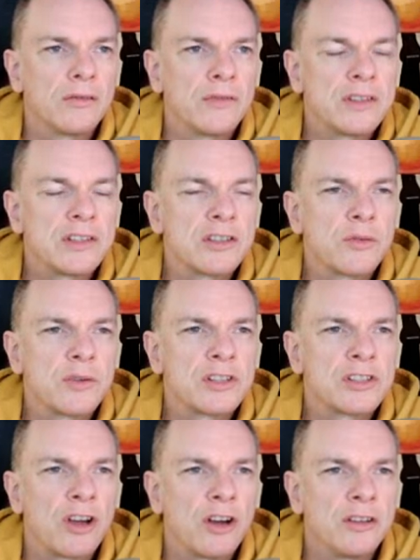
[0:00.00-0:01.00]
This is going to
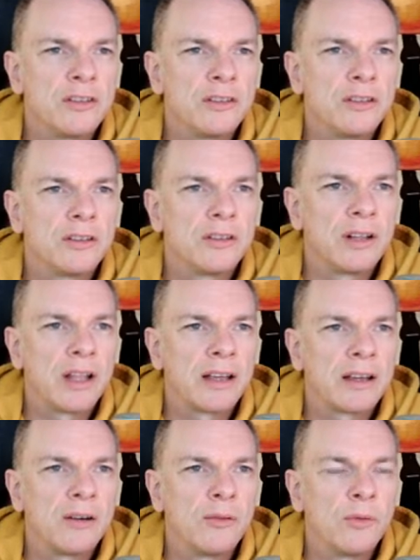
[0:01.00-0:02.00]
sound
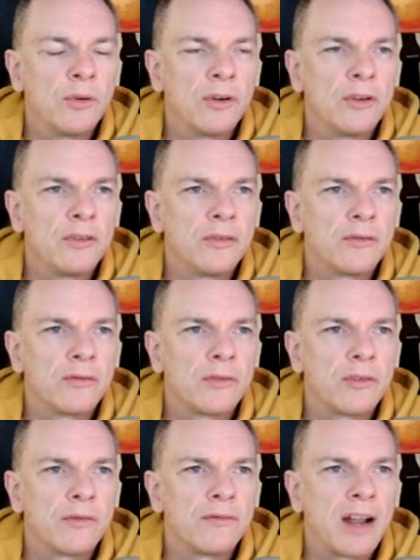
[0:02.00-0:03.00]
like a word
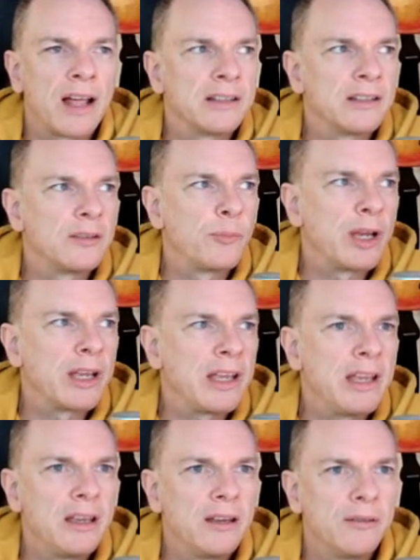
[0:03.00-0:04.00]
for flattened piggy.